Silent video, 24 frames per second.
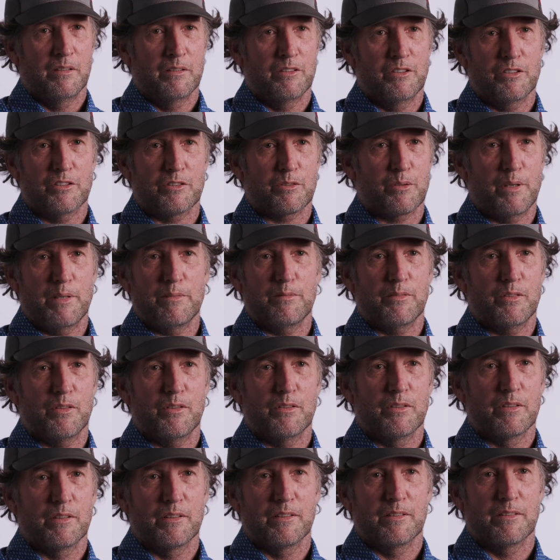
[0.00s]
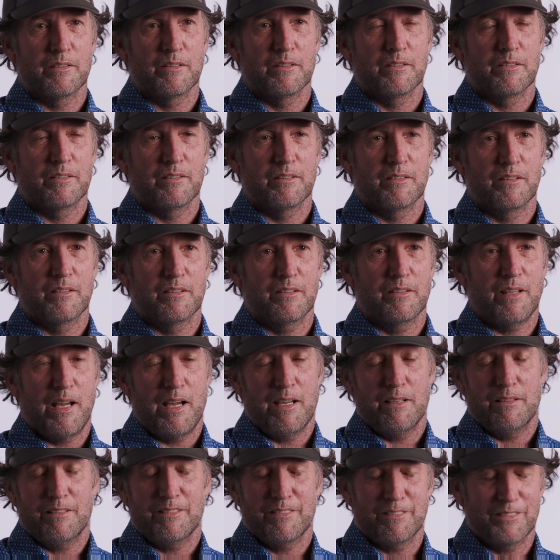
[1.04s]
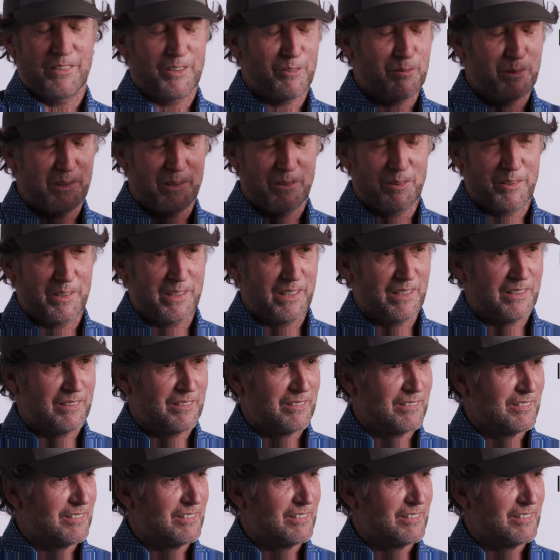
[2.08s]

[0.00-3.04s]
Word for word: just grateful. I, we go again.